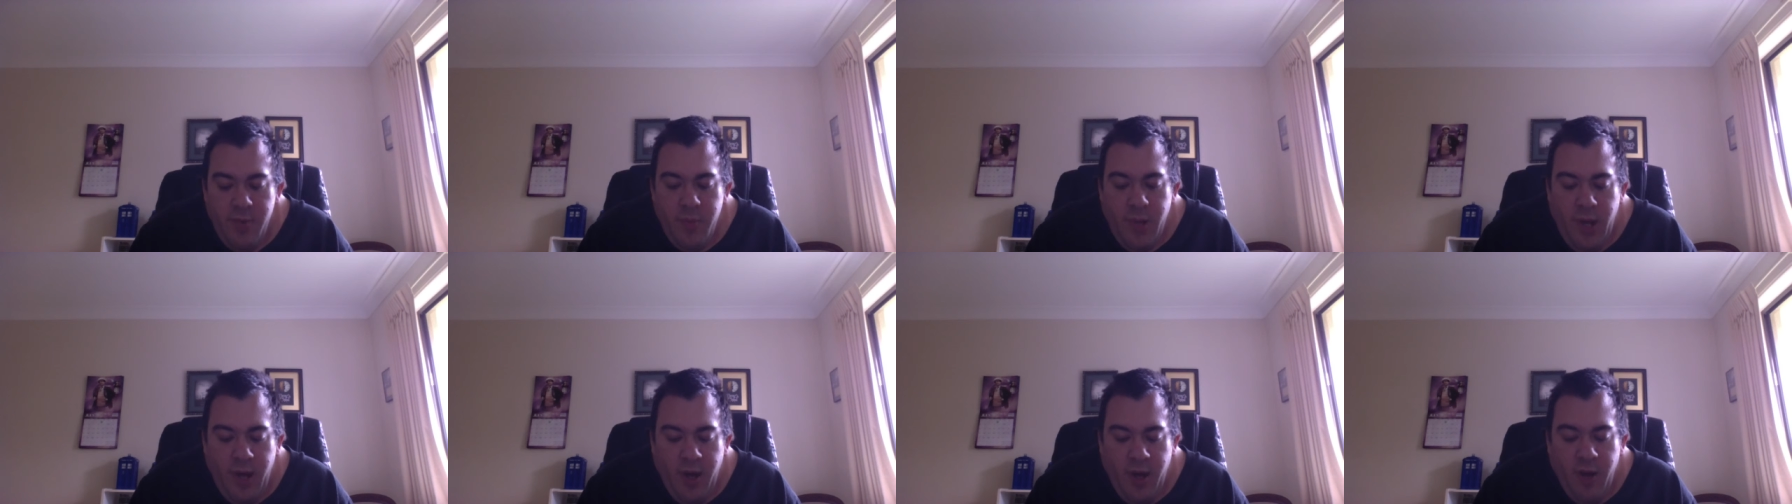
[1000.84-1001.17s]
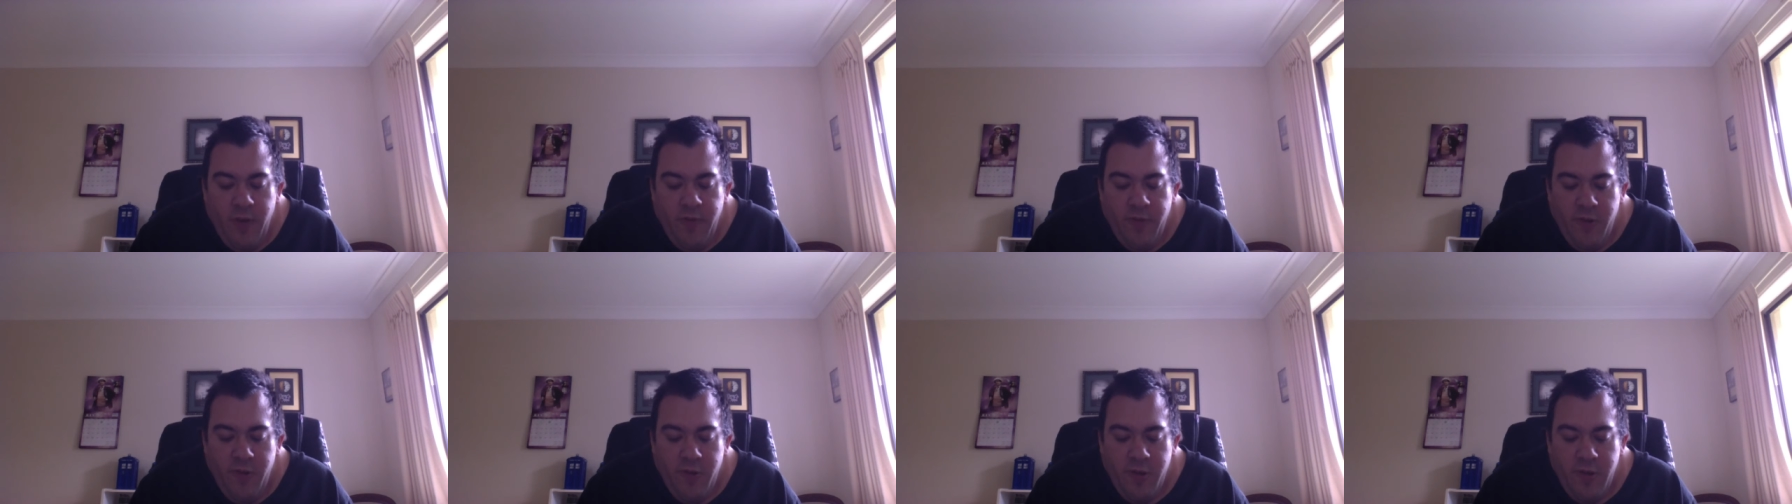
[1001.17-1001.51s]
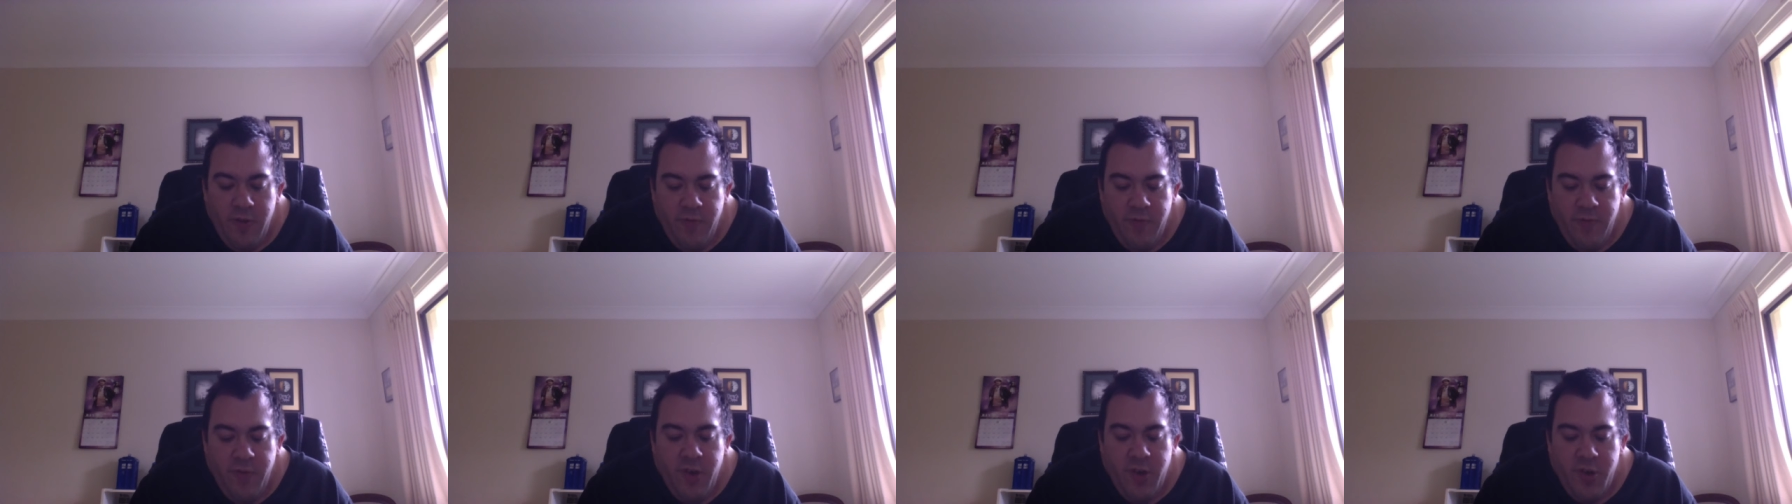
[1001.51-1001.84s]
powerful
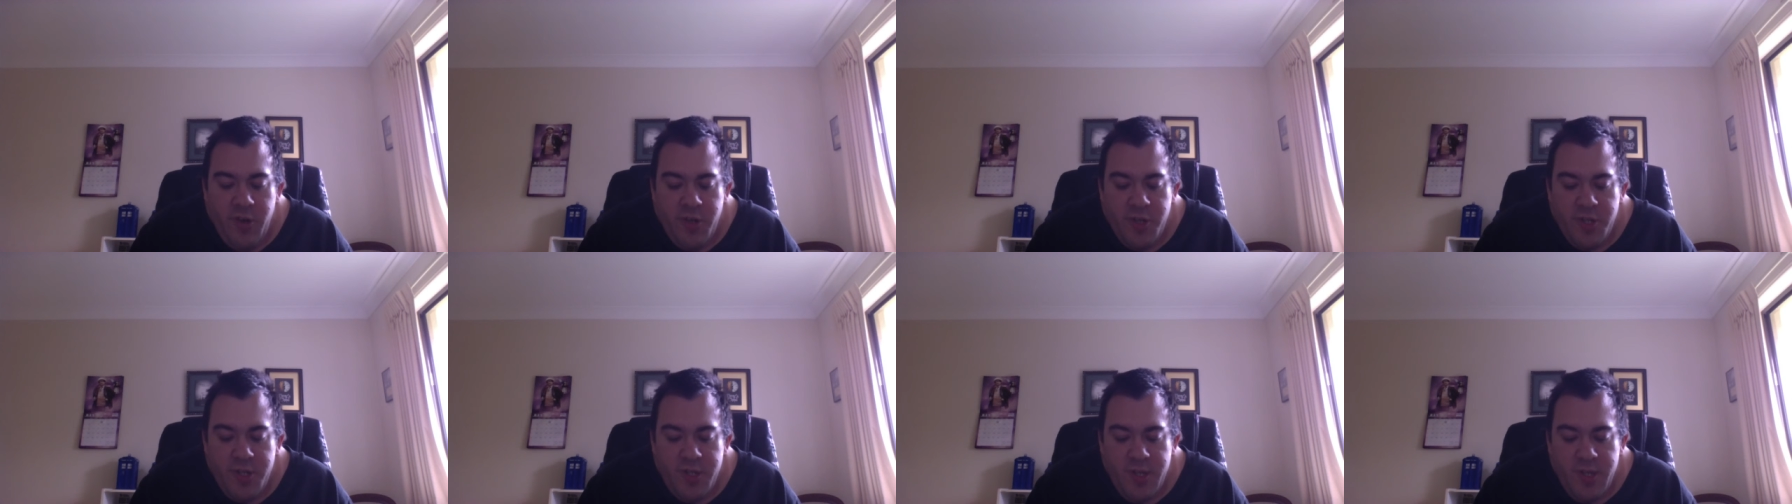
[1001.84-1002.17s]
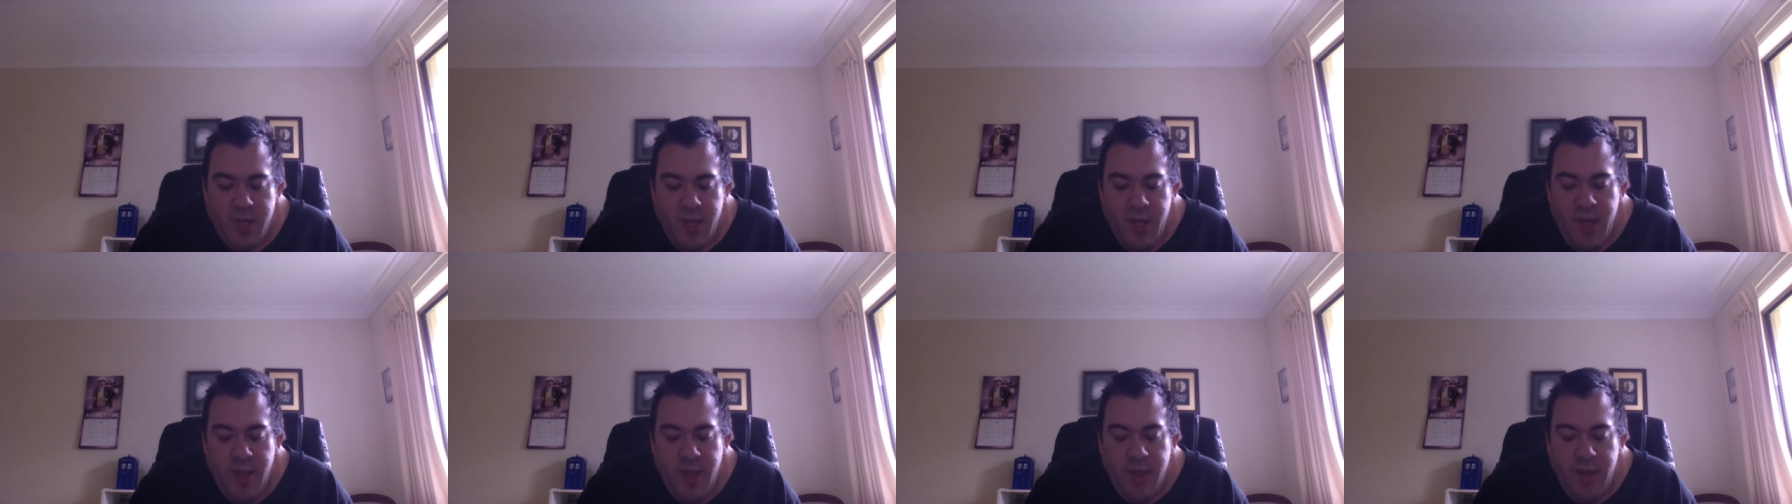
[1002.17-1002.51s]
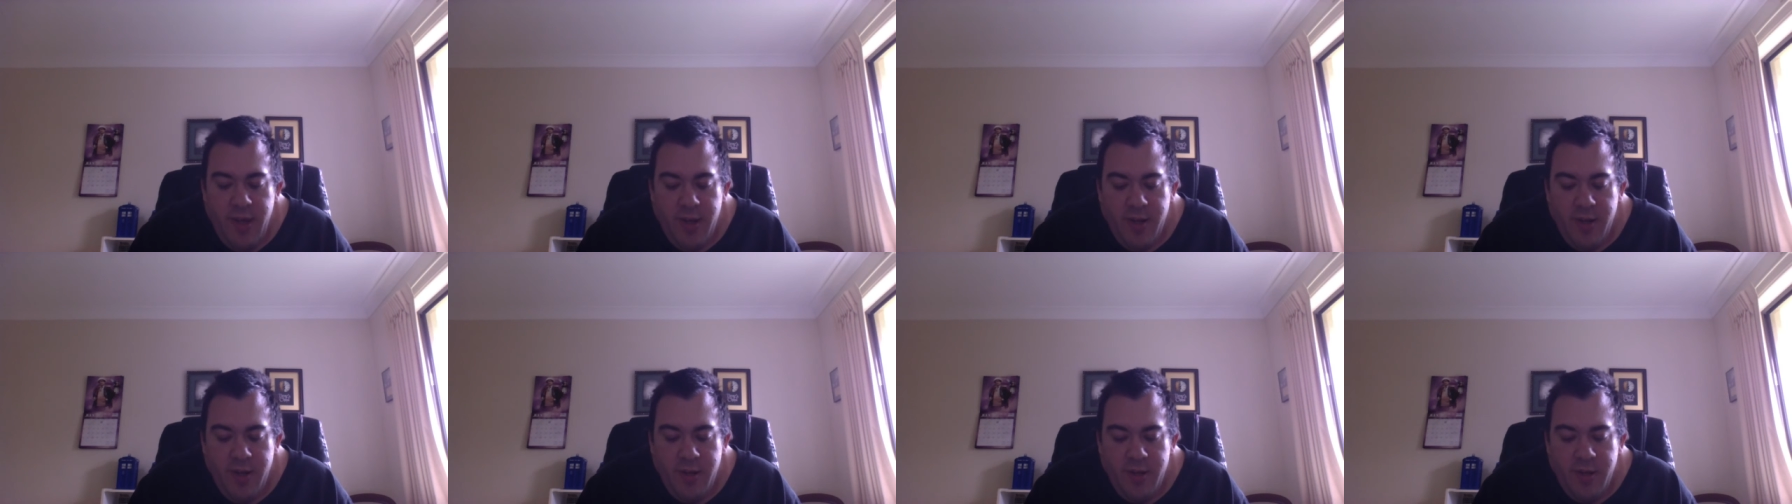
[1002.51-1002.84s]
convergence
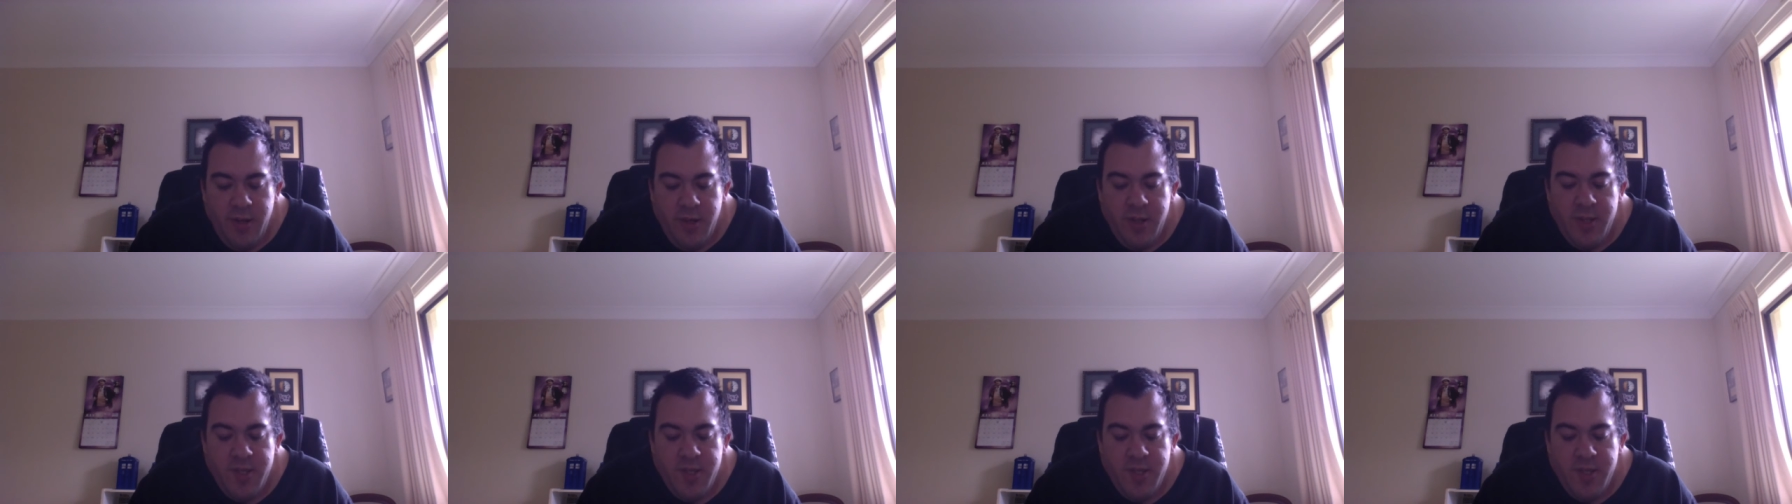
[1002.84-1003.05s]
that could